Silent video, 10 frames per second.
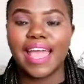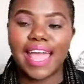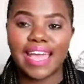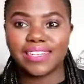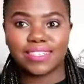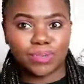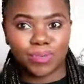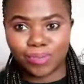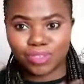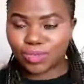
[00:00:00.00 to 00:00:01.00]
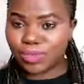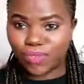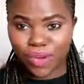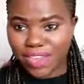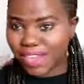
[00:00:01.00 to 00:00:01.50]
and she was
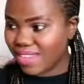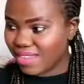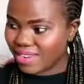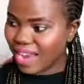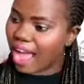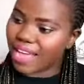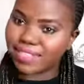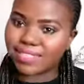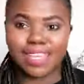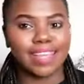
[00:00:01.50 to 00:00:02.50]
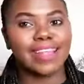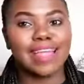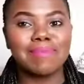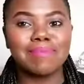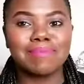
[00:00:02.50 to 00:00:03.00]
very nice. Her
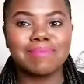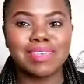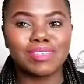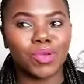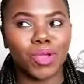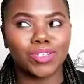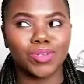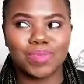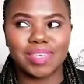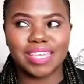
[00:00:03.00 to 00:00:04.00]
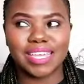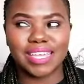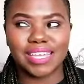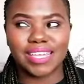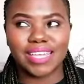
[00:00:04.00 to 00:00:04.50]
name is going to
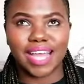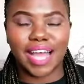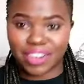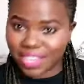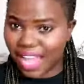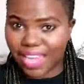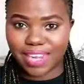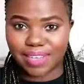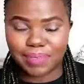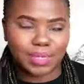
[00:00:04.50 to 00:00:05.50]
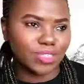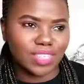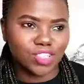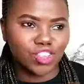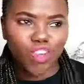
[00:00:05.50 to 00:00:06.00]
be Ariana because
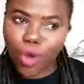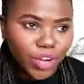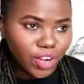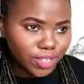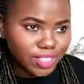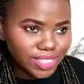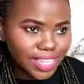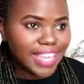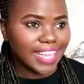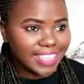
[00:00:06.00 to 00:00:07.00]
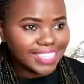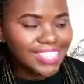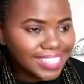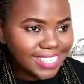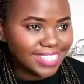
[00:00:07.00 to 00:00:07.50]
there's no girls in
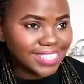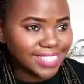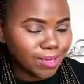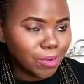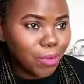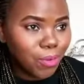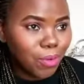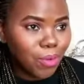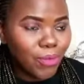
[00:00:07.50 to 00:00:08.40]
this series. Who?